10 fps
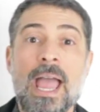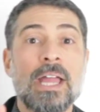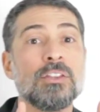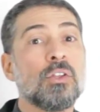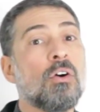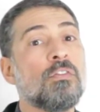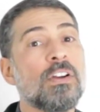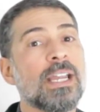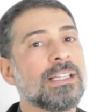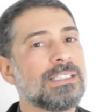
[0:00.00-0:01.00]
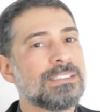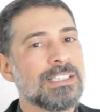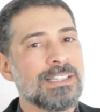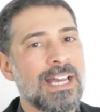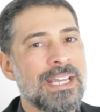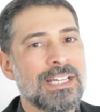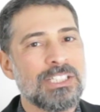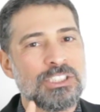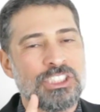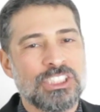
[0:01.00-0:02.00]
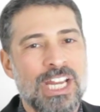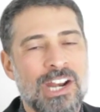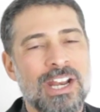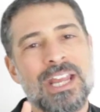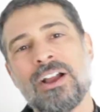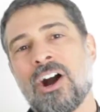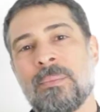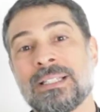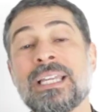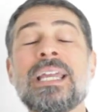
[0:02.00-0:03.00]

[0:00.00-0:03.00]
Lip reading: And don't forget to like, share, and comment.